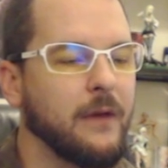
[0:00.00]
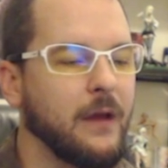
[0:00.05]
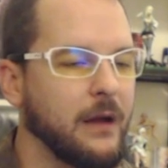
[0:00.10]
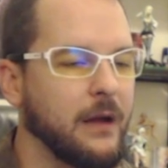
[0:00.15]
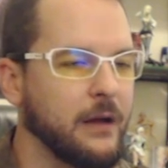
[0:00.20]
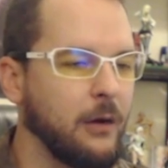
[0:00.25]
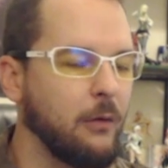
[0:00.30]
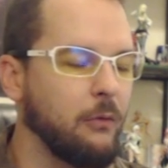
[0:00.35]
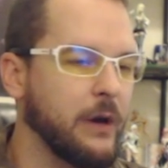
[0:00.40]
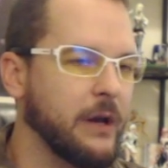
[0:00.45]

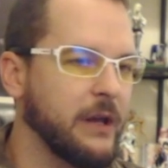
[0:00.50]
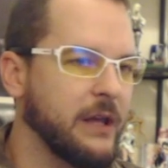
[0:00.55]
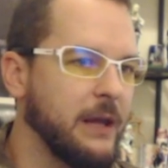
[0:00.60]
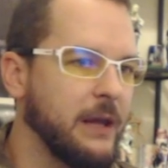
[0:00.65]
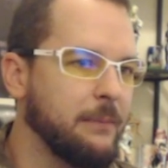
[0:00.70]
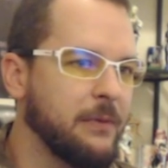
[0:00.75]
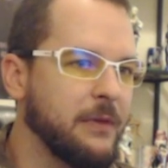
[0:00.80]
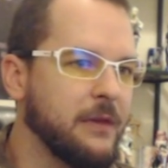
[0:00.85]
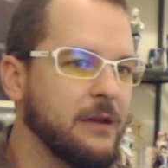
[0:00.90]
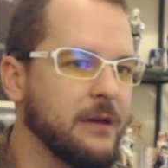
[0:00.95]
I want to
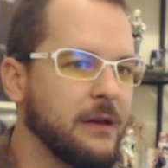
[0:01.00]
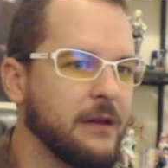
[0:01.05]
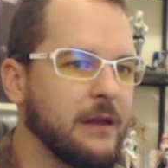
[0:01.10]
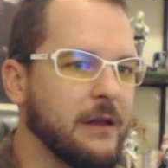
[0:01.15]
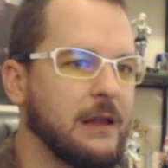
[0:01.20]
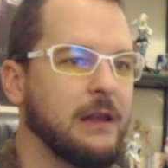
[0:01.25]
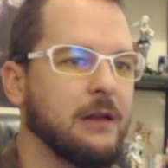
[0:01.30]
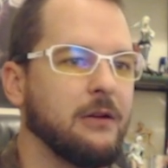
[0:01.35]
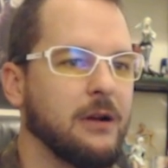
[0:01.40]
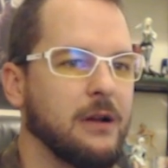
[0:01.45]
keep the
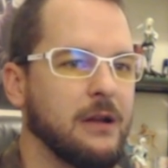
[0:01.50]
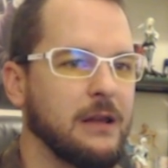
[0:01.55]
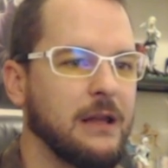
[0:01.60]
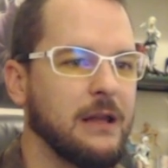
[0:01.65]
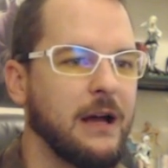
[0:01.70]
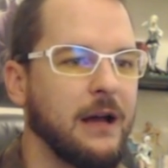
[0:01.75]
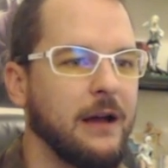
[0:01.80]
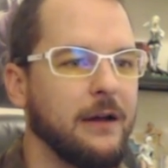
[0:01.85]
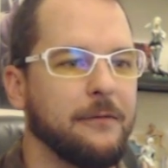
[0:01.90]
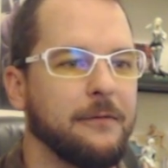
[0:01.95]
cleric
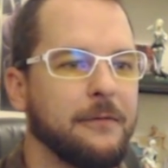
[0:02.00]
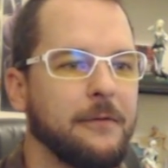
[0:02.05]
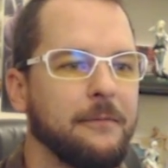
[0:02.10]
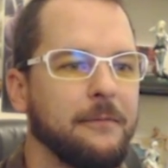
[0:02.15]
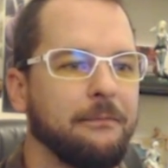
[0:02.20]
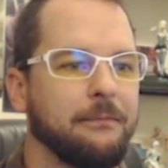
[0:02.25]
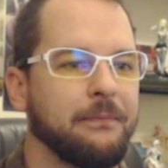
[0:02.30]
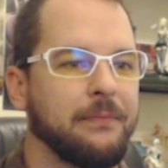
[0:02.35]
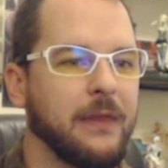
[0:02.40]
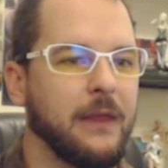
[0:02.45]
alive
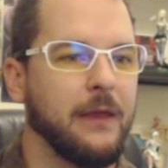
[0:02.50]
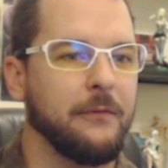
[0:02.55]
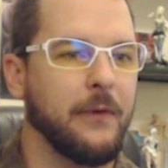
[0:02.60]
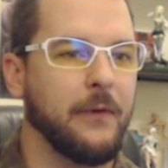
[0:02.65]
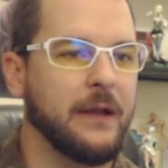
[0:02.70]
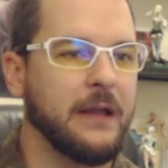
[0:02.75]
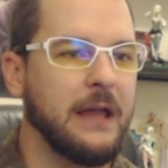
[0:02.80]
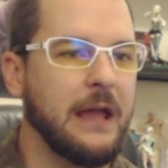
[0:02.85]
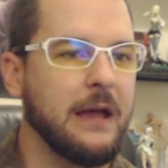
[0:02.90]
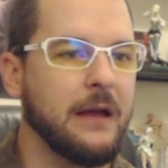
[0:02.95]
if
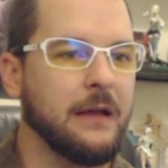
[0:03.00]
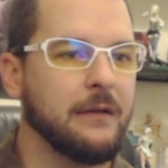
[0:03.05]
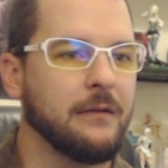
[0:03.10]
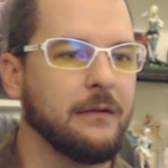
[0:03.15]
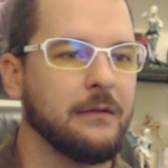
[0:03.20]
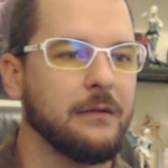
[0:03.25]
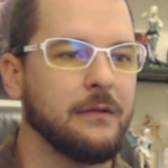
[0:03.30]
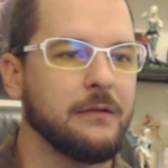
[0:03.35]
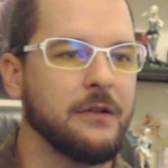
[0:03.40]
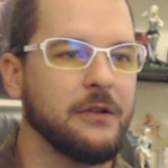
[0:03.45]
I can,
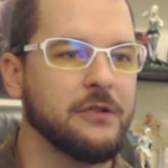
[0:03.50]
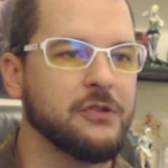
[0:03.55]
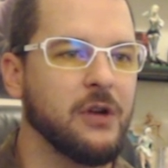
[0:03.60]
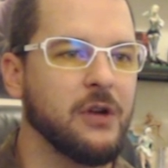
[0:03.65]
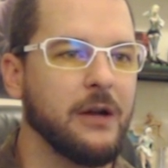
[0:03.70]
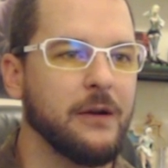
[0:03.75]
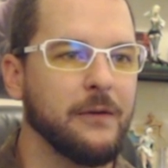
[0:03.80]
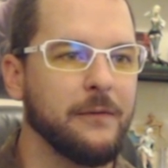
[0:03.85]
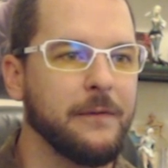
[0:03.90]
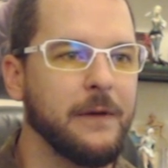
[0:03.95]
to
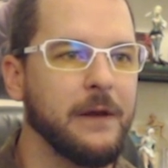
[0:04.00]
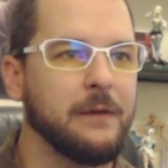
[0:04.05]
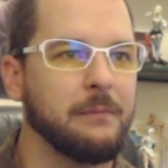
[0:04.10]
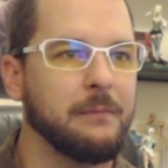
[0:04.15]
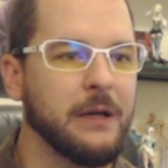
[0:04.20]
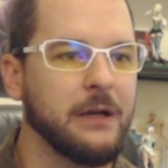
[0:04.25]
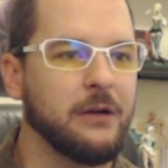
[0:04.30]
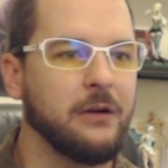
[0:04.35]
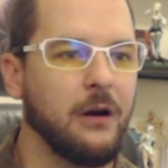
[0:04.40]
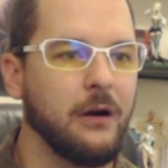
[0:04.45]
try and feed
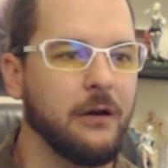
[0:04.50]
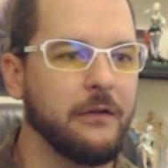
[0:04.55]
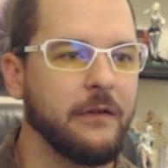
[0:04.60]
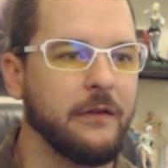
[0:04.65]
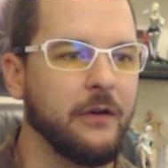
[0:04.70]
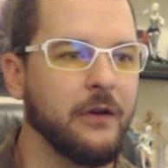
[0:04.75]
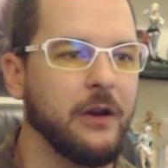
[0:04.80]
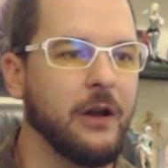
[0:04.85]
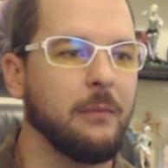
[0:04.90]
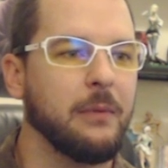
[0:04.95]
me cards
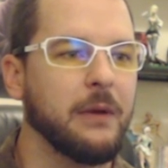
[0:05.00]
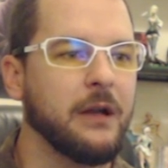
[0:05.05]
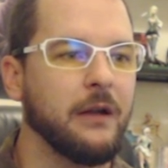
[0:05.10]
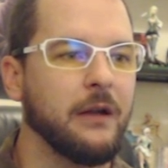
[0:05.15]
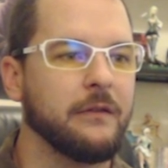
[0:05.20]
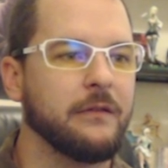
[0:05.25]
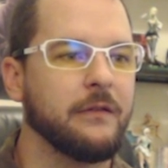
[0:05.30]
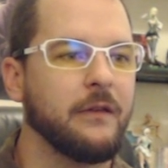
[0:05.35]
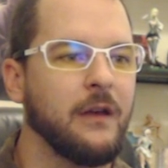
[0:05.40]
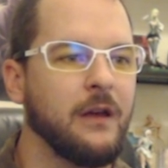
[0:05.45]
here now,
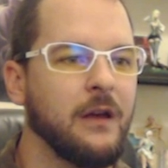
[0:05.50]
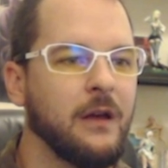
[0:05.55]
because